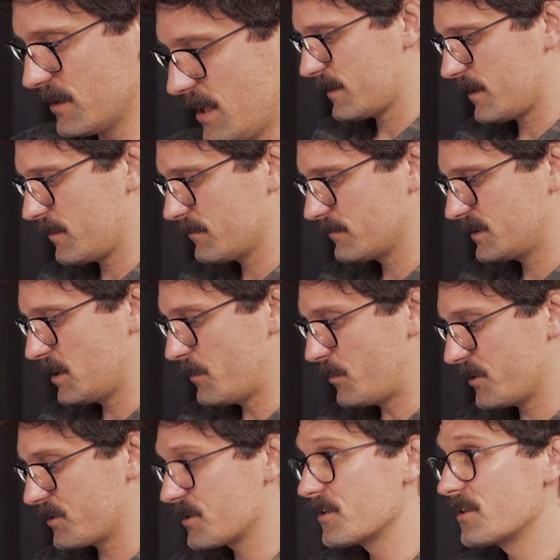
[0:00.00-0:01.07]
some
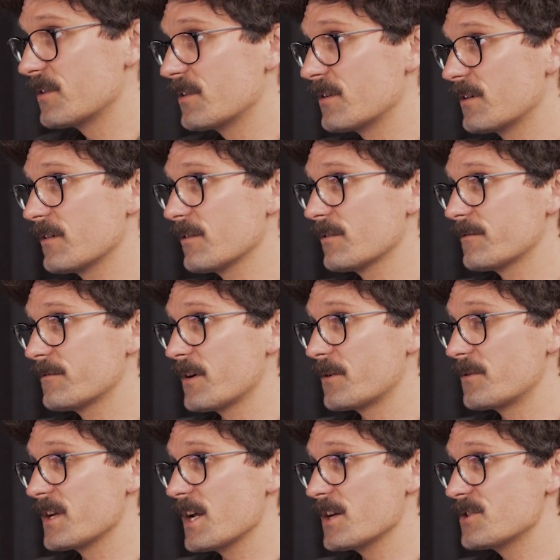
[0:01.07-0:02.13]
temperature
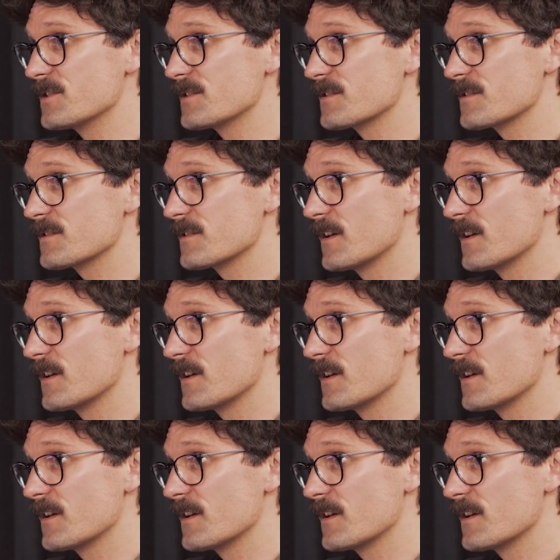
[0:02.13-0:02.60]
variations.